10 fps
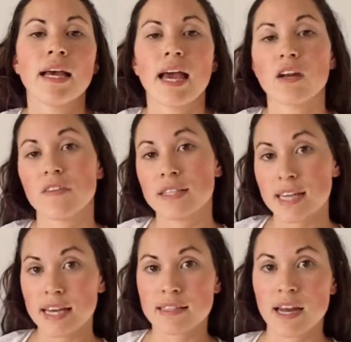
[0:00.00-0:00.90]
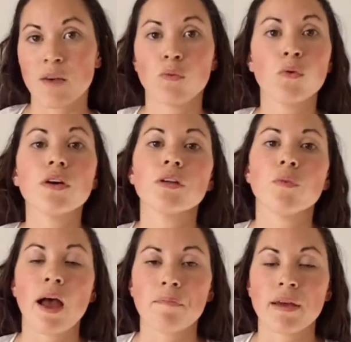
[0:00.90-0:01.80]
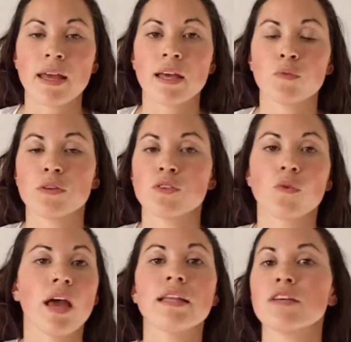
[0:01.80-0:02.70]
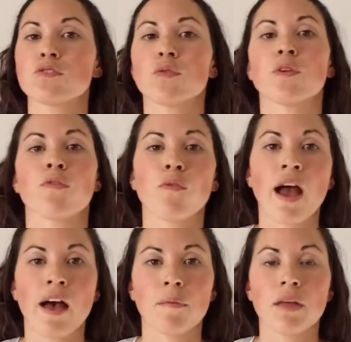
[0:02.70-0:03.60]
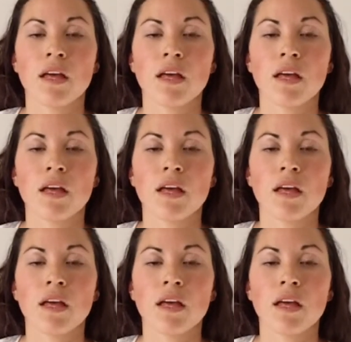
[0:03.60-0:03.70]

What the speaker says: And on the days that I would wrap my head with any sort of wrap,